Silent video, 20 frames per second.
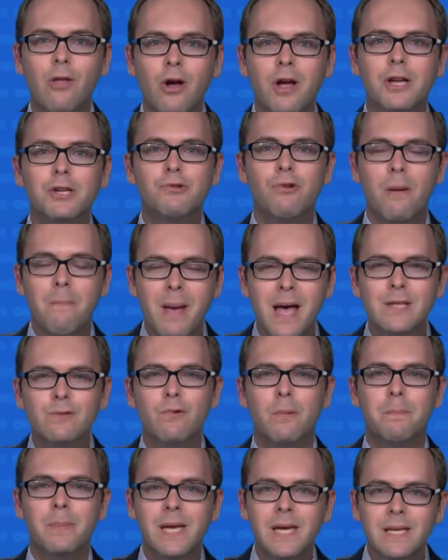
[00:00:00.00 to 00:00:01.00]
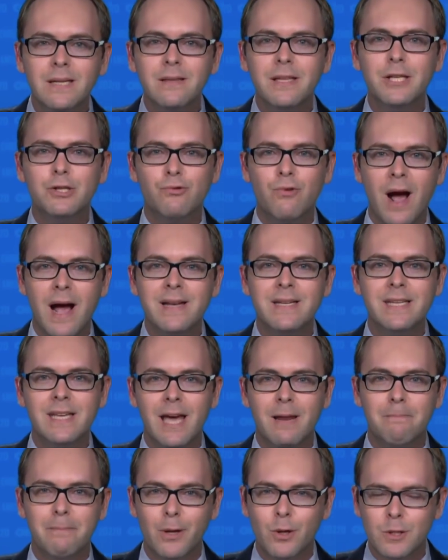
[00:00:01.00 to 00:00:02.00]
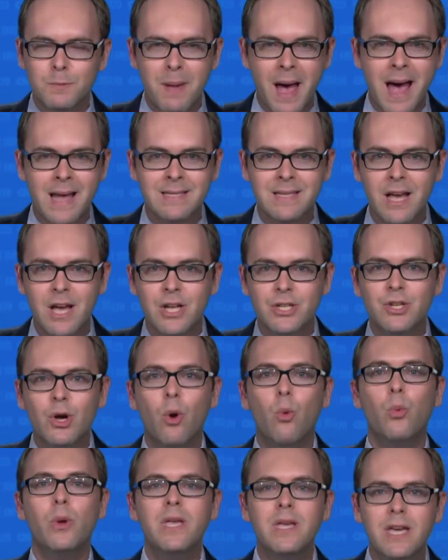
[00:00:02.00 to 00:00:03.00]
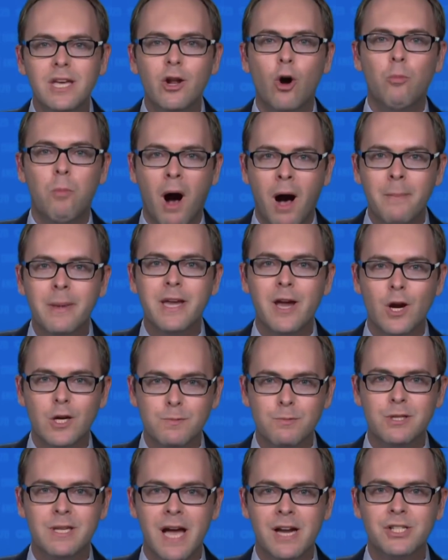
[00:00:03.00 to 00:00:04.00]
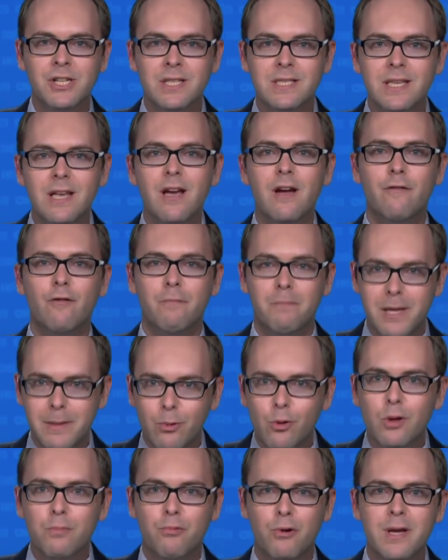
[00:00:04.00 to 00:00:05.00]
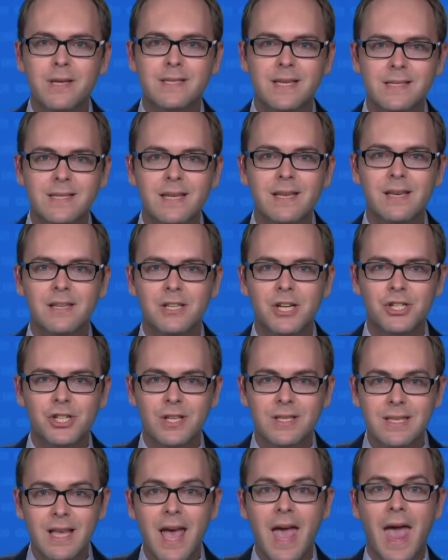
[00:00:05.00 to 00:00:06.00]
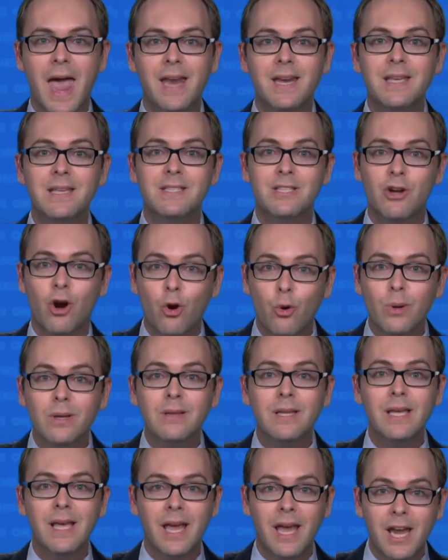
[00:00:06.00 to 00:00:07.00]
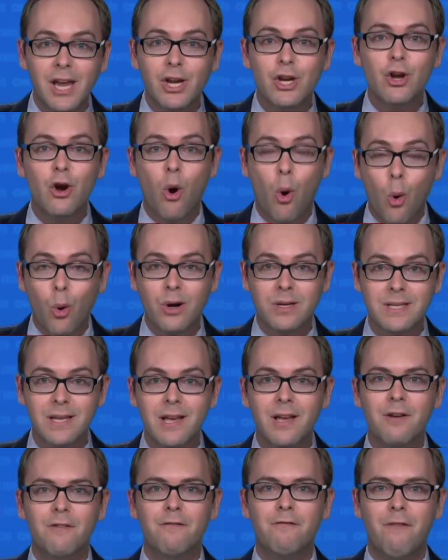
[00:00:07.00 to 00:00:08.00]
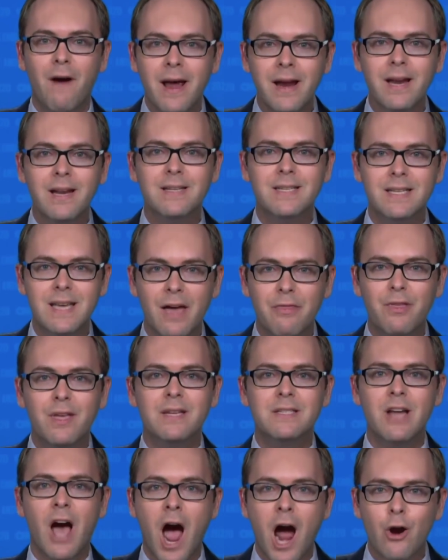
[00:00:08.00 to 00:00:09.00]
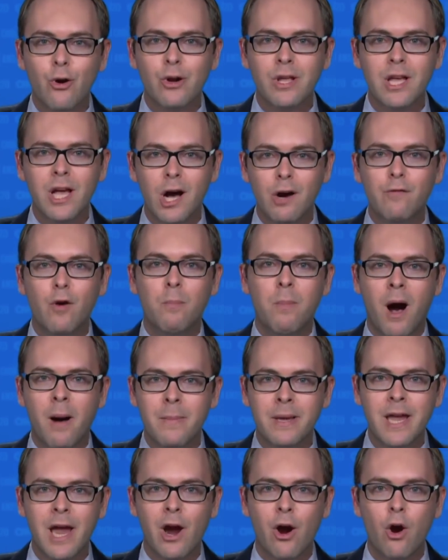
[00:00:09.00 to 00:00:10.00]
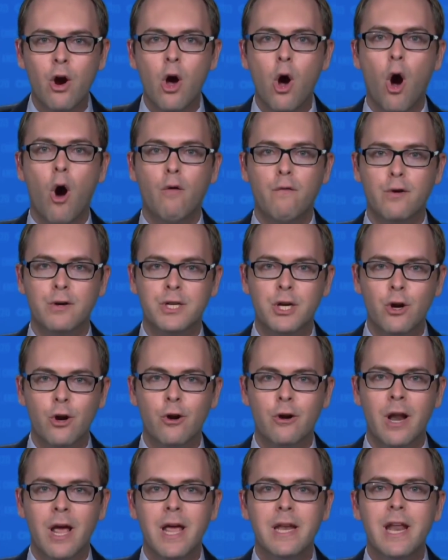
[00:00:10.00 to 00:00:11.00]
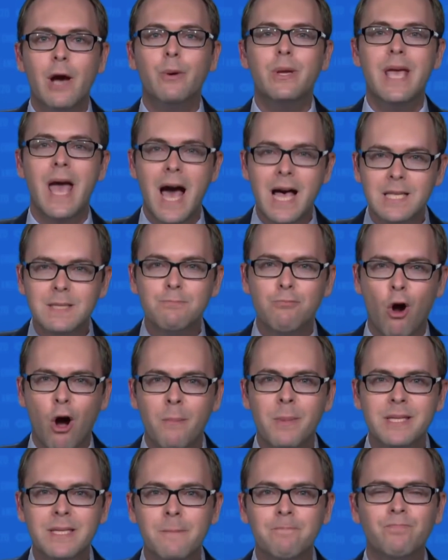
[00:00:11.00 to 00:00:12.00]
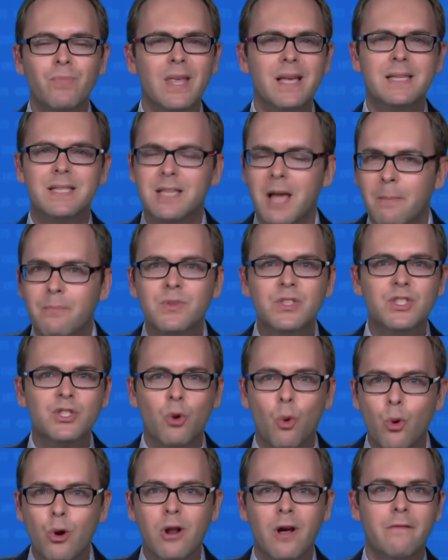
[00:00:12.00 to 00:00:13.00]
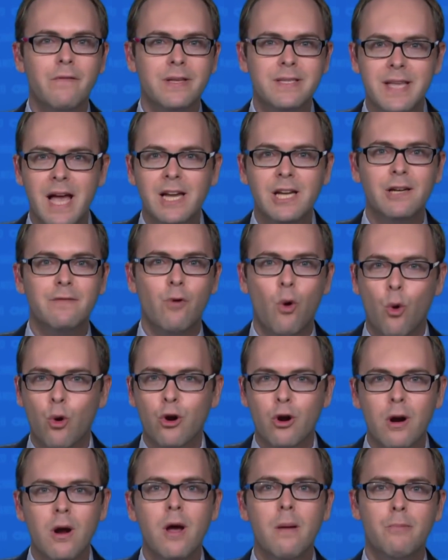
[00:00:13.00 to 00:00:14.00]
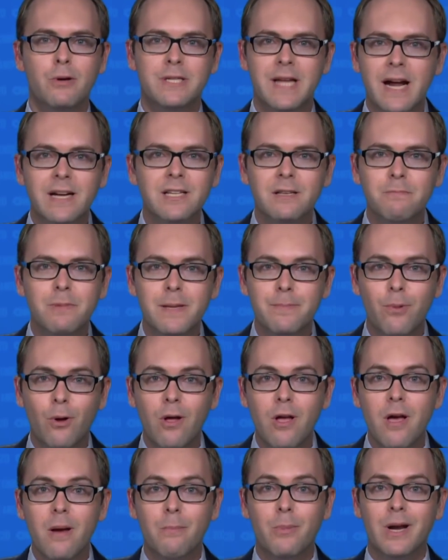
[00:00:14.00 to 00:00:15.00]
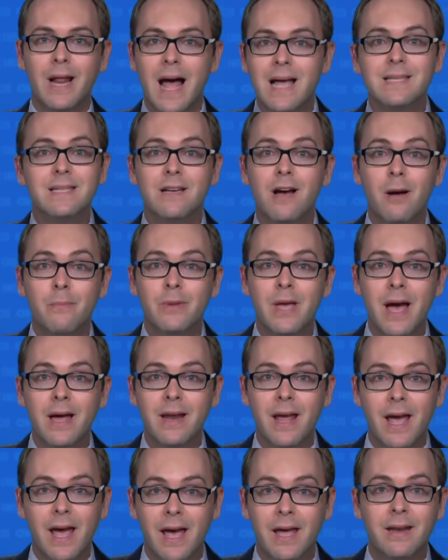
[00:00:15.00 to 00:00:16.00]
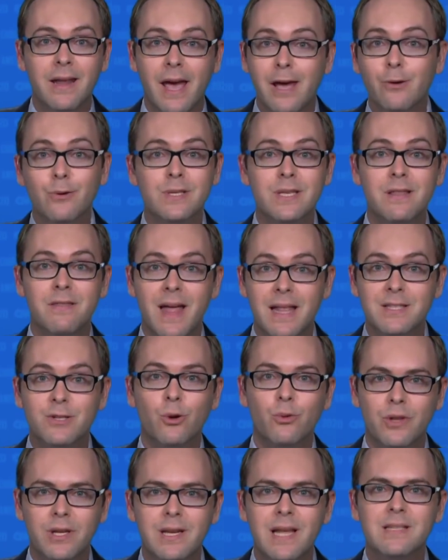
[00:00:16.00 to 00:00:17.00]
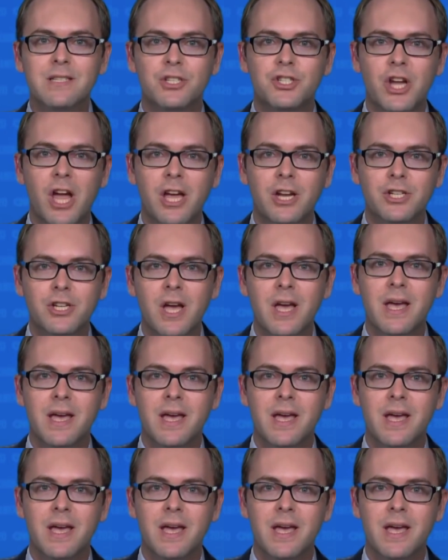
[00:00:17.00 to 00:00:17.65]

Look, Trump has repeatedly tried to get bills passed to weaken Obamacare's protections for people with pre-existing conditions, and he's currently in court fighting to get the entirety of Obamacare overturned. Now, he has promised some sort of executive order protecting people, but it hasn't come yet, and Anderson, that certainly doesn't change